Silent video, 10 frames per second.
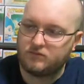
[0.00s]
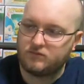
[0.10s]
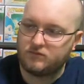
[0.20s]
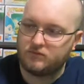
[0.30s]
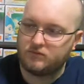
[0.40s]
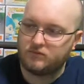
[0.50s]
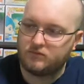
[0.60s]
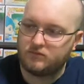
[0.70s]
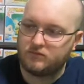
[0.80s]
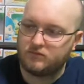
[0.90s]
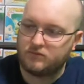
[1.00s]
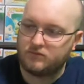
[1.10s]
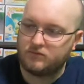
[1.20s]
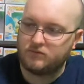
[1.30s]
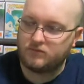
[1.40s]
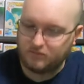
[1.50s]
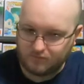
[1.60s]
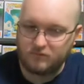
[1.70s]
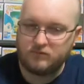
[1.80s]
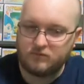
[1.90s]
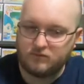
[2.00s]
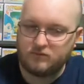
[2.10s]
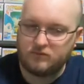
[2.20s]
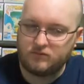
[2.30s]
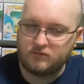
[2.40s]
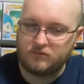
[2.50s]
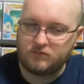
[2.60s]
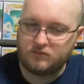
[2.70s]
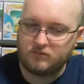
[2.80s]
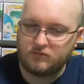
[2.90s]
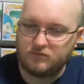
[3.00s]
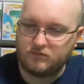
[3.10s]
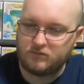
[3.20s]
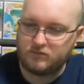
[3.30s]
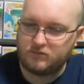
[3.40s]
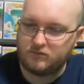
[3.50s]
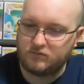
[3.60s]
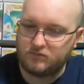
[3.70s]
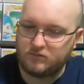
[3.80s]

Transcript: No words are spoken by the person on screen.